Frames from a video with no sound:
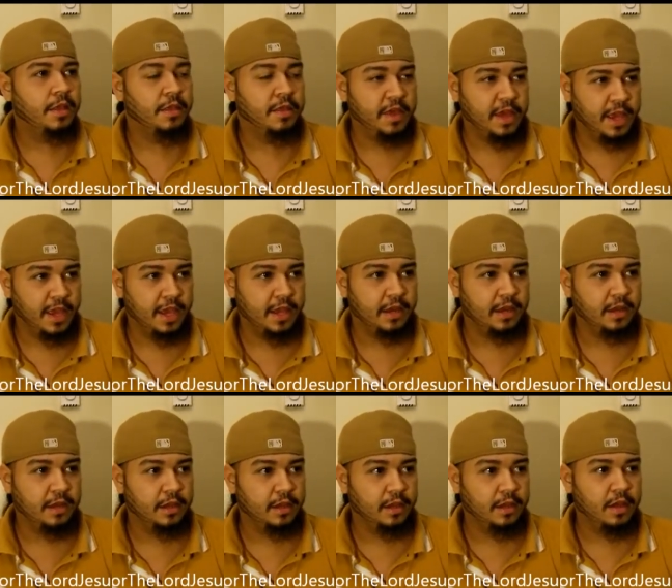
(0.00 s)
Then
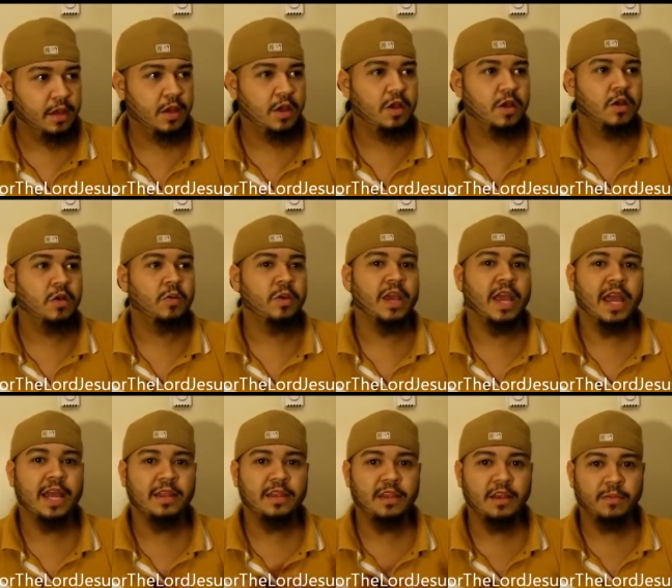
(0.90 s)
we
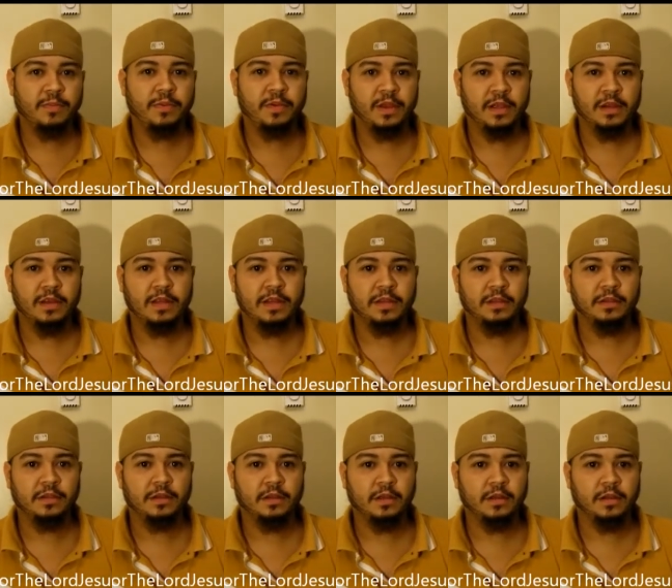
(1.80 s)
end up in
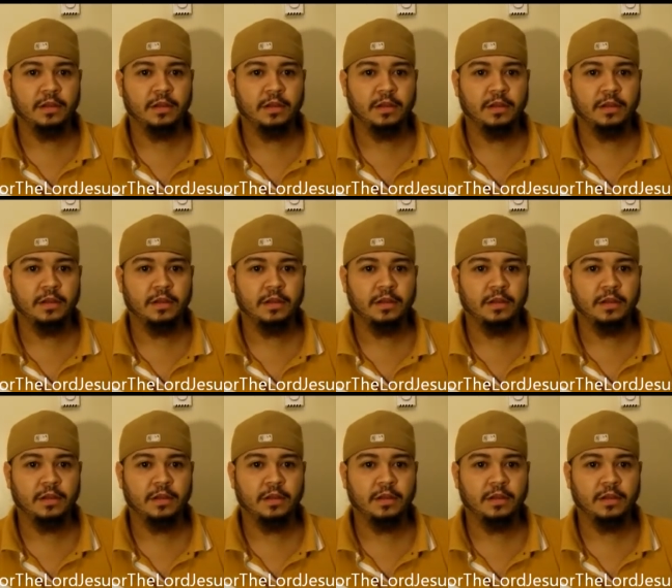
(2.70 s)
this,